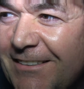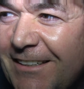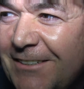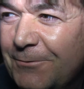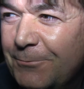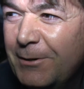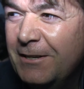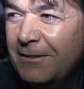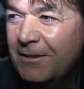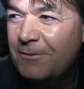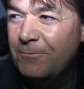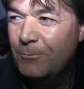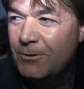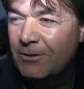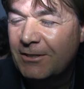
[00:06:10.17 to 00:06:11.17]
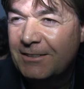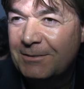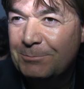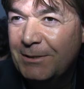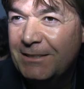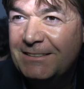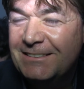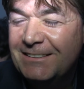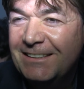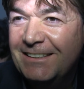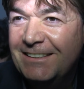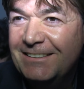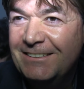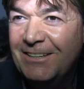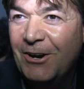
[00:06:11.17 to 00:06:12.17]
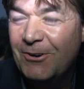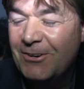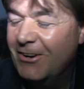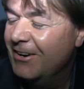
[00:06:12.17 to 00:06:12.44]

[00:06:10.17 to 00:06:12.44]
They drink a lot of water. But no,